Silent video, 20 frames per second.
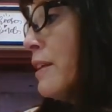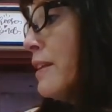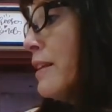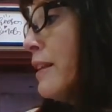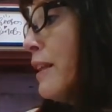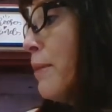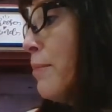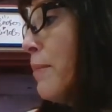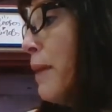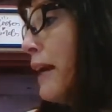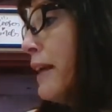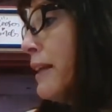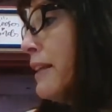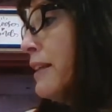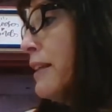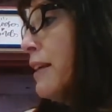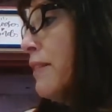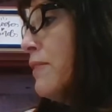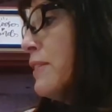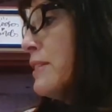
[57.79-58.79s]
the
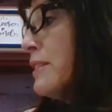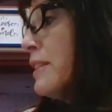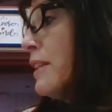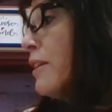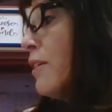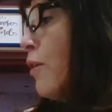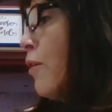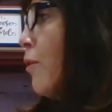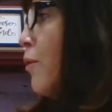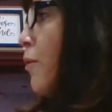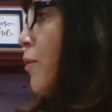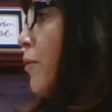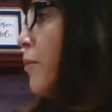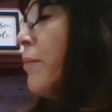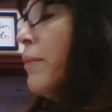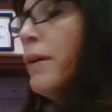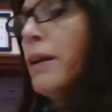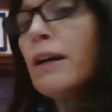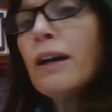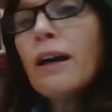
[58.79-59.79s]
magnificent home
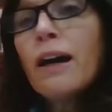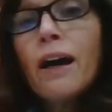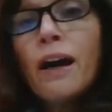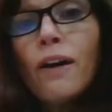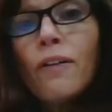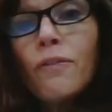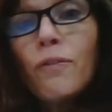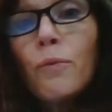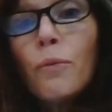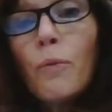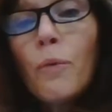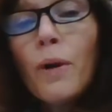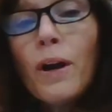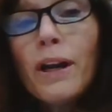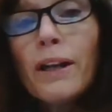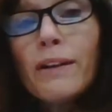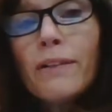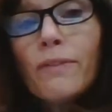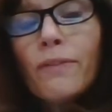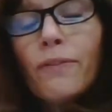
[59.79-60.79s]
of
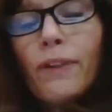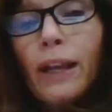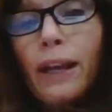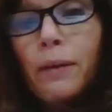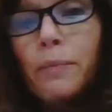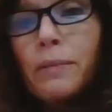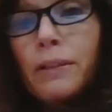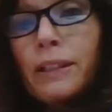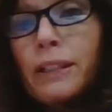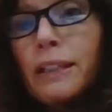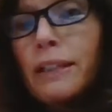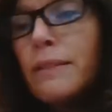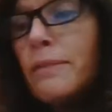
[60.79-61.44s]
one family.